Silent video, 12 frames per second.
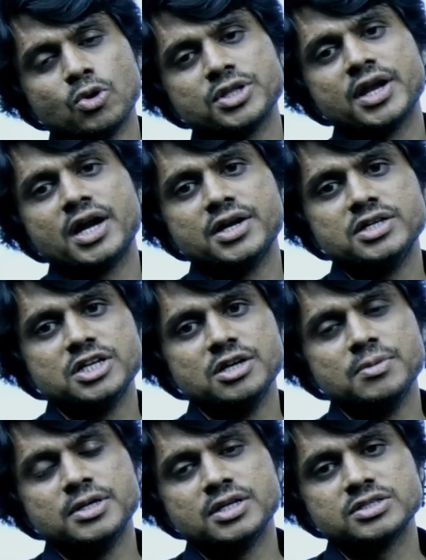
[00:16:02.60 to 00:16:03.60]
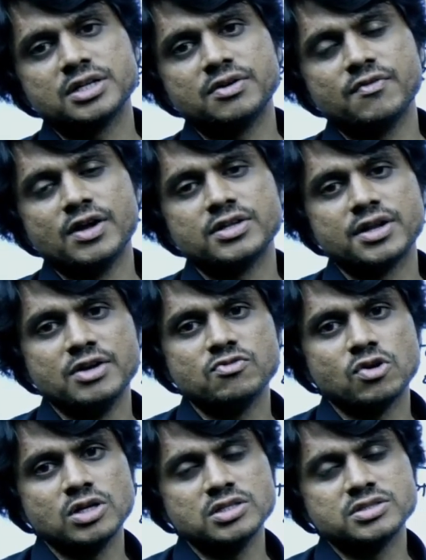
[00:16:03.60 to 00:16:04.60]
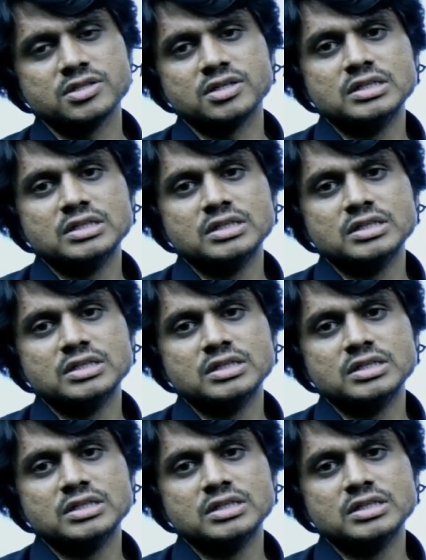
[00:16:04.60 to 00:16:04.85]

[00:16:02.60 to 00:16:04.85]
than 100 centimeters, and where the rainfall is